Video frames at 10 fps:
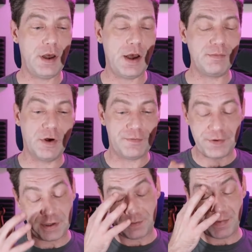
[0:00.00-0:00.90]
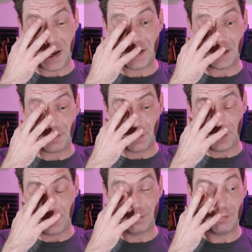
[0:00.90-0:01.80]
I'm not feeling bad
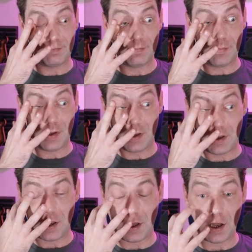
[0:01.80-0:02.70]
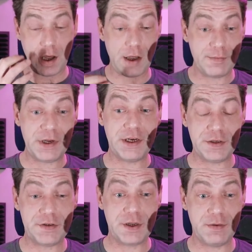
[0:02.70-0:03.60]
anymore. I mean
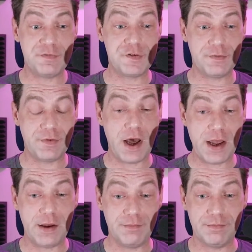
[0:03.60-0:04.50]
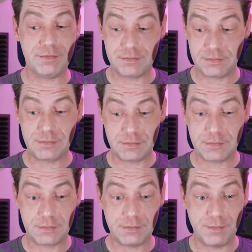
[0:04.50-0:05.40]
in terms of I am
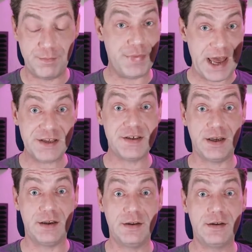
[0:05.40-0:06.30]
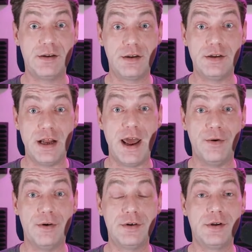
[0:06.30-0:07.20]
better
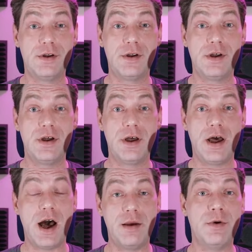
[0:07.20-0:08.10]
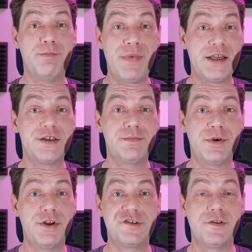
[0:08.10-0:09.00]
now. I am a better
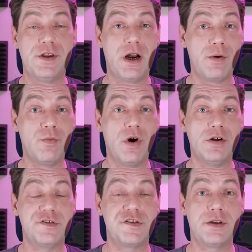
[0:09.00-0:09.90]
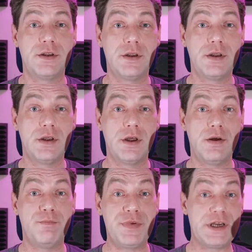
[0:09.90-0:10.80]
person than I was
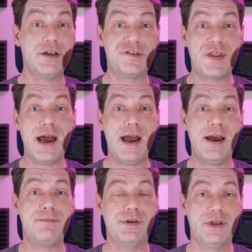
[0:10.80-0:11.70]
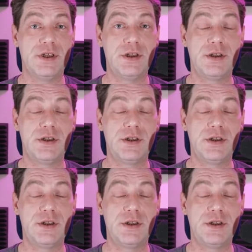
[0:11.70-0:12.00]
because that happened.